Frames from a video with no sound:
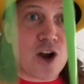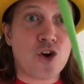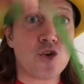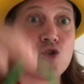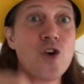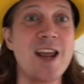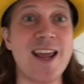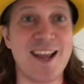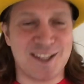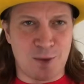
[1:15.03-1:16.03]

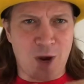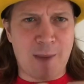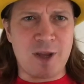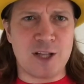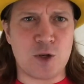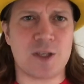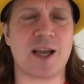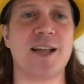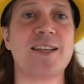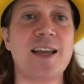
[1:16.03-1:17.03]
green. So what I'm going to do is I'm
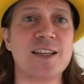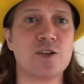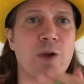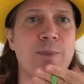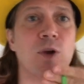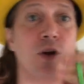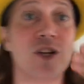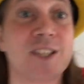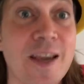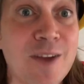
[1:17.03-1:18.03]
going to take this green balloon and
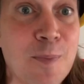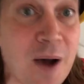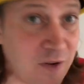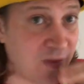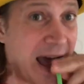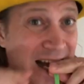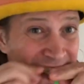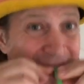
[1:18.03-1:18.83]
just give it a puff of air.